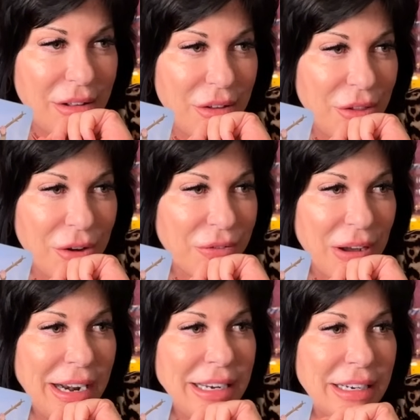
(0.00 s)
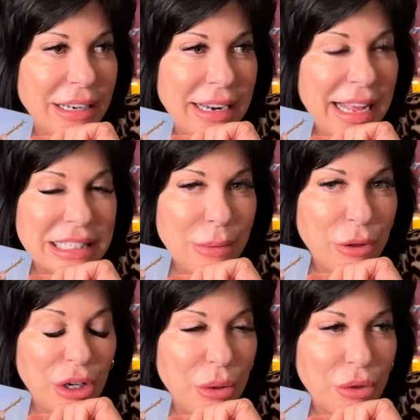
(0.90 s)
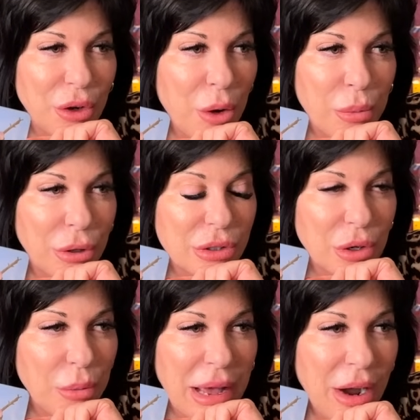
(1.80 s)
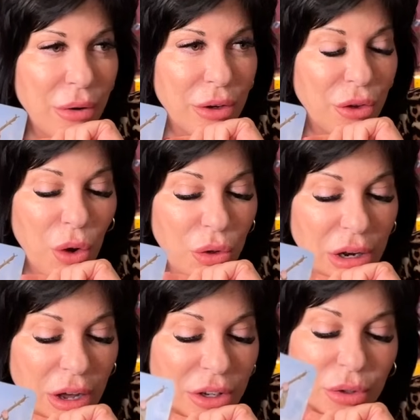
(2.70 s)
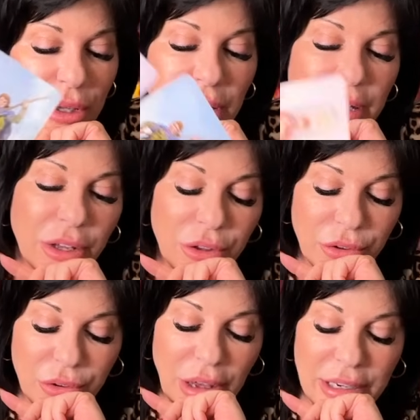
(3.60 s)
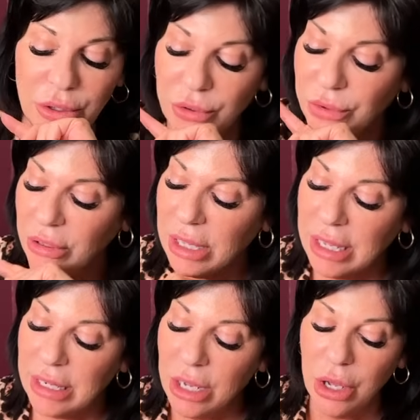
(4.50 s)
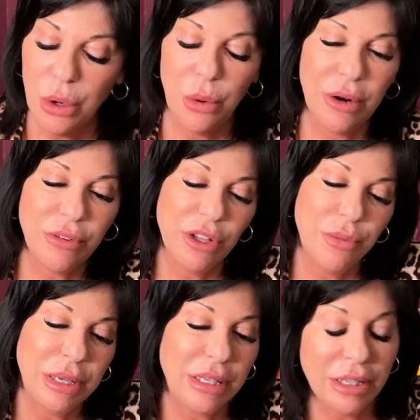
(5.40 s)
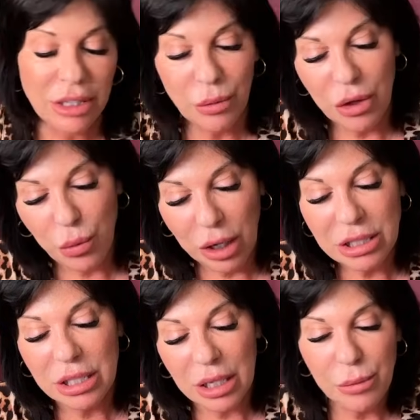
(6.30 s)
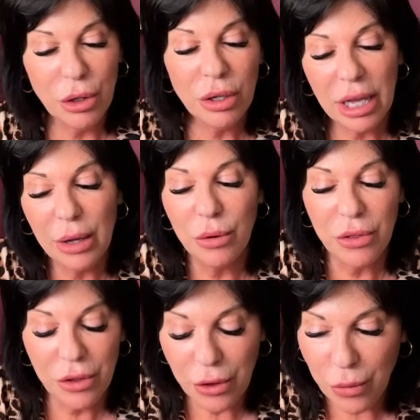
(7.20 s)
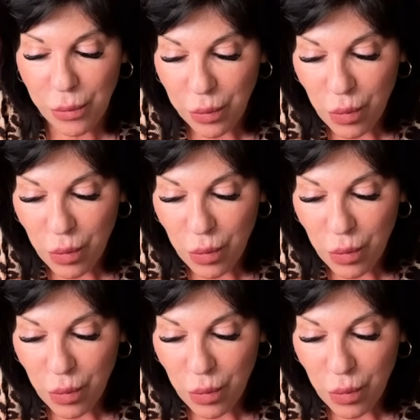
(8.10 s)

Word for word: they're fighting and it has something to do with their own personal power and they're holding on to it, Leos. I do feel that whoever you've been dealing with wants to communicate with you,